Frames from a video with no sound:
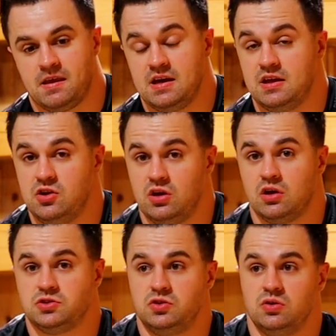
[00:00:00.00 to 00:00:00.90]
and then you can
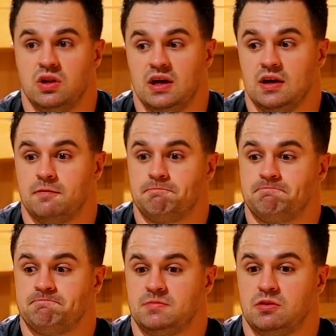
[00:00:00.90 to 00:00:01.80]
also do like
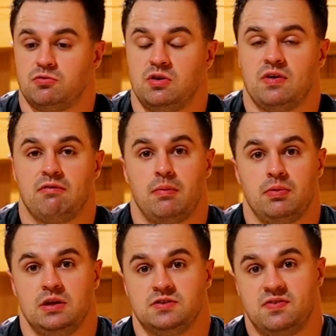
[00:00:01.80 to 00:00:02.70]
3 to 5 rep
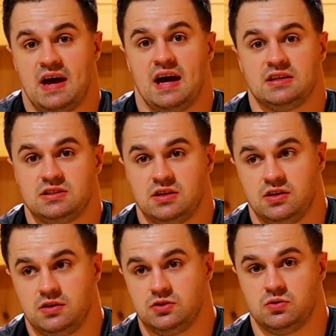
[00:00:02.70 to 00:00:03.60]
range fast.
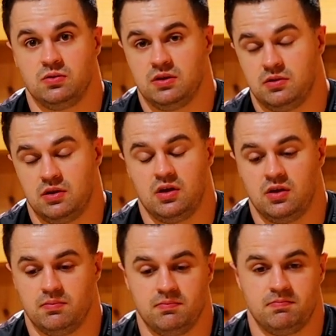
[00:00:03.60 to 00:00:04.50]
So
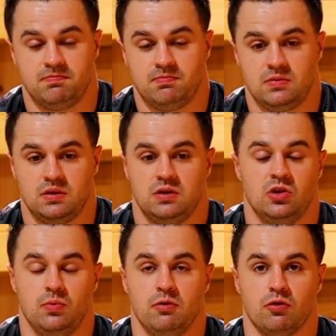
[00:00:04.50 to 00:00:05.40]

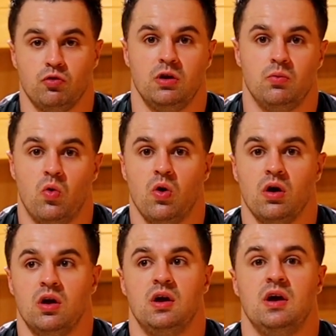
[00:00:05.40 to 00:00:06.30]
they'll be recruiting
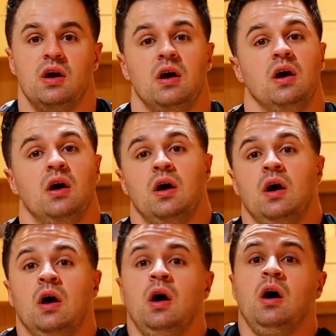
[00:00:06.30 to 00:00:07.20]
more
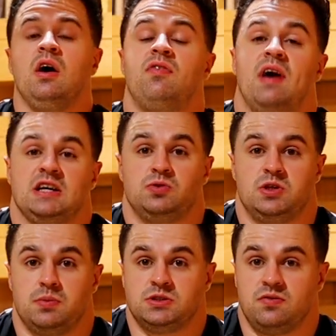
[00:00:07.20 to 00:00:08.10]
fast
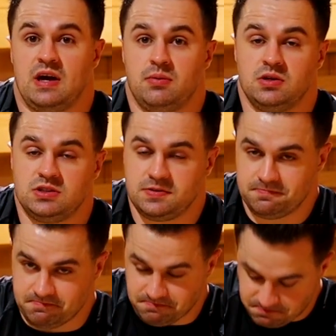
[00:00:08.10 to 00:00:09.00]
twitch muscle fibers
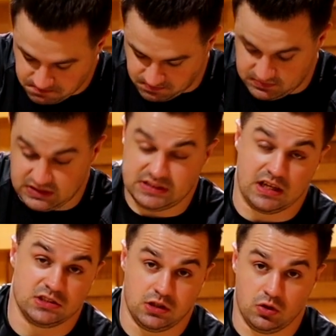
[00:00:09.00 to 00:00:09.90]
instead
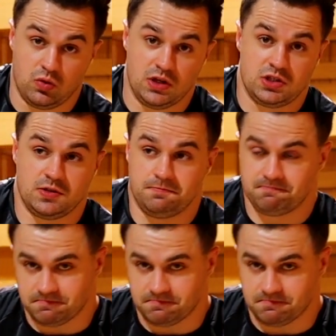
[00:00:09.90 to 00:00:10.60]
of slow twitch.